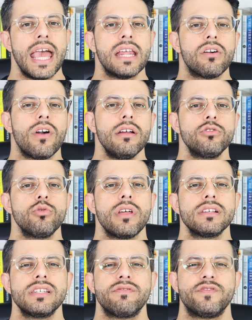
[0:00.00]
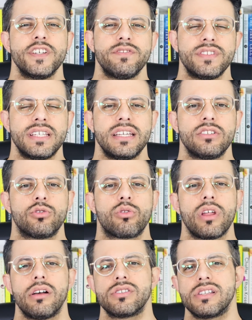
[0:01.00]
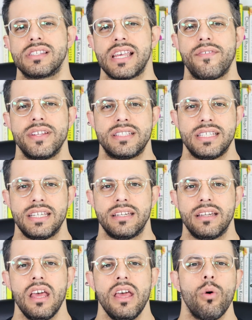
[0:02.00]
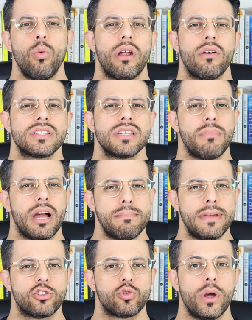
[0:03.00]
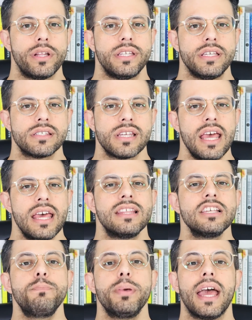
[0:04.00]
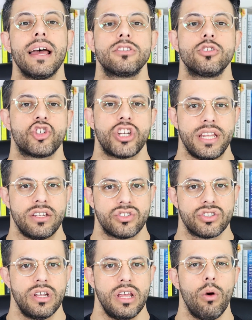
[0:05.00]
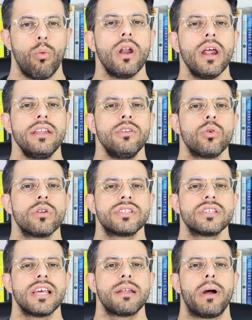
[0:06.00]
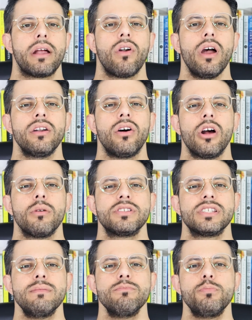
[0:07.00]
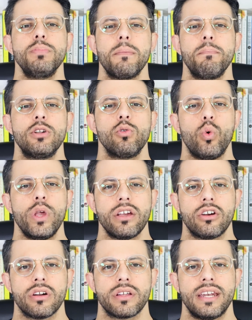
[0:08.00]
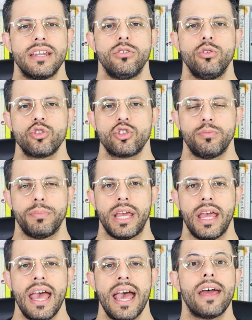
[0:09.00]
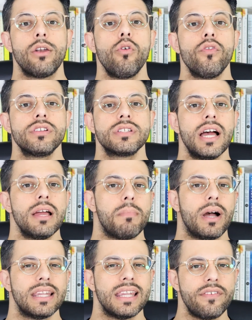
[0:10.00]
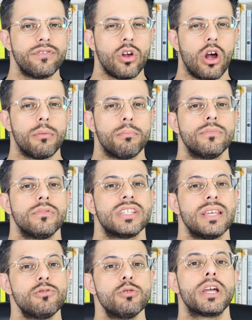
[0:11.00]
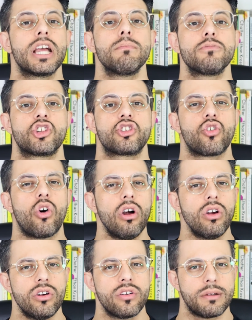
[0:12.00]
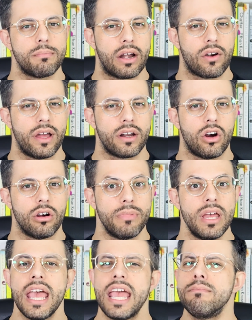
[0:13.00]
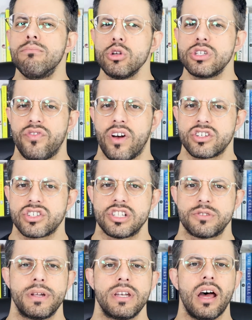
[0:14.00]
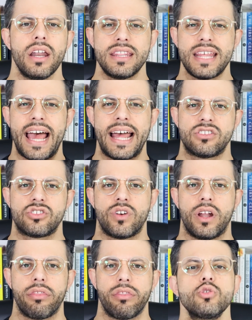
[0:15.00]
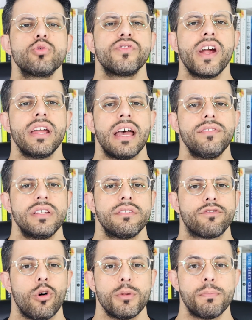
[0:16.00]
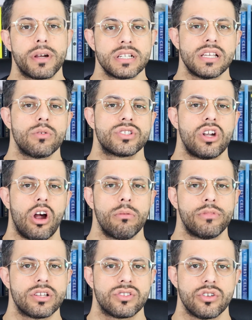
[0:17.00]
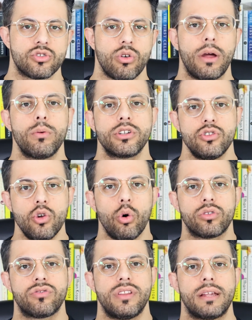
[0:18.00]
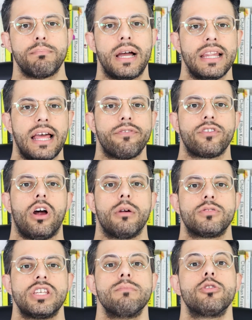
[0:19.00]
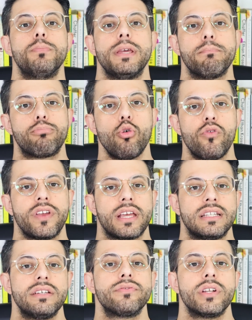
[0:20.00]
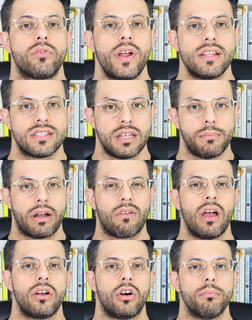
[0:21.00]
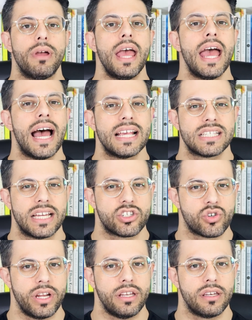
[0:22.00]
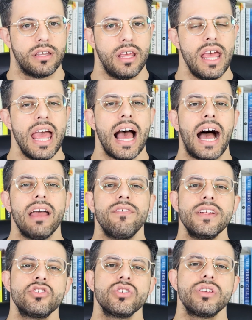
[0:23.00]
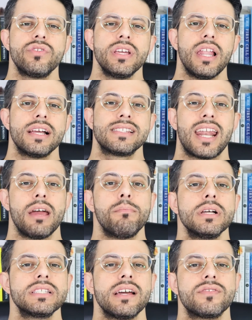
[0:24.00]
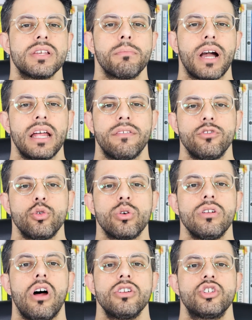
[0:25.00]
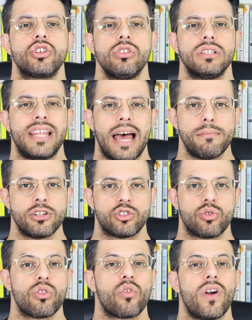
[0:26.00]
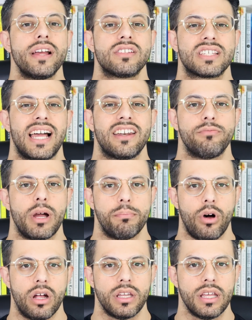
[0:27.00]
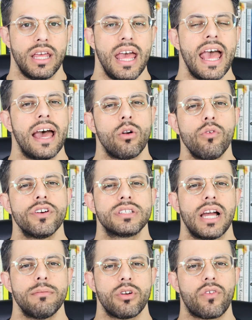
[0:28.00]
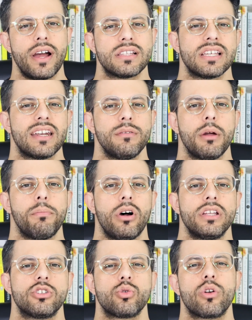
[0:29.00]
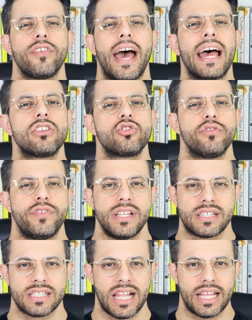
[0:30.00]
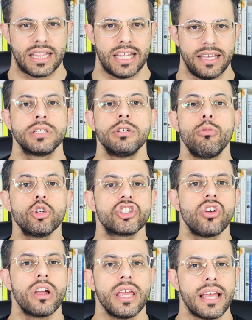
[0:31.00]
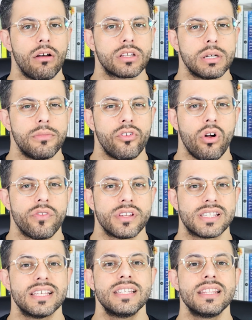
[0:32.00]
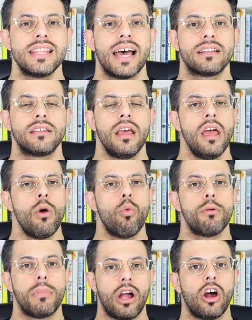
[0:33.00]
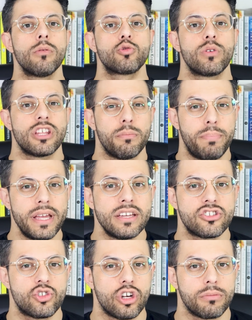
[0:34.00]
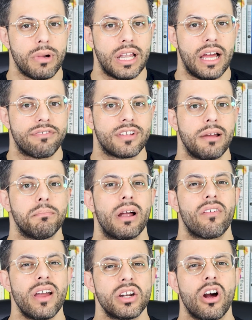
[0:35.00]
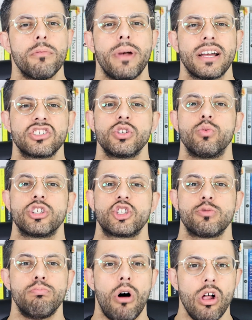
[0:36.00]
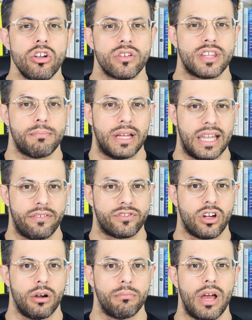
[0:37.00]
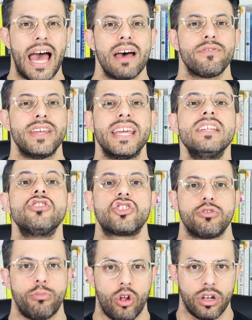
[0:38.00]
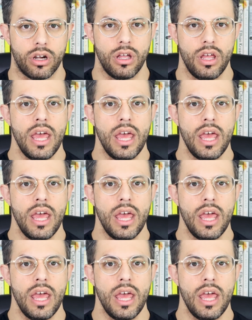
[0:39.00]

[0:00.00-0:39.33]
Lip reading: In around 2015 to 2017, when I was in my mid-20s, this began to change. What I noticed is that my right arm seemed to be a bit weaker than it used to be, and over time my left arm seemed to become stronger than my right arm, in most functions, but not in the hand strength. This was very evident for me because I was an arm wrestler, so I would note that my left arm seemed to be improving at different rates than my right arm as I trained. I eventually realized that I must have some kind of neurological damage to the right side of my body. And over time, the right side of my body sort of atrophied slightly. But the most shocking outcome of all this isn't that when my arms were their biggest during my lifetime, my right arm actually was smaller than my left arm, half an inch smaller.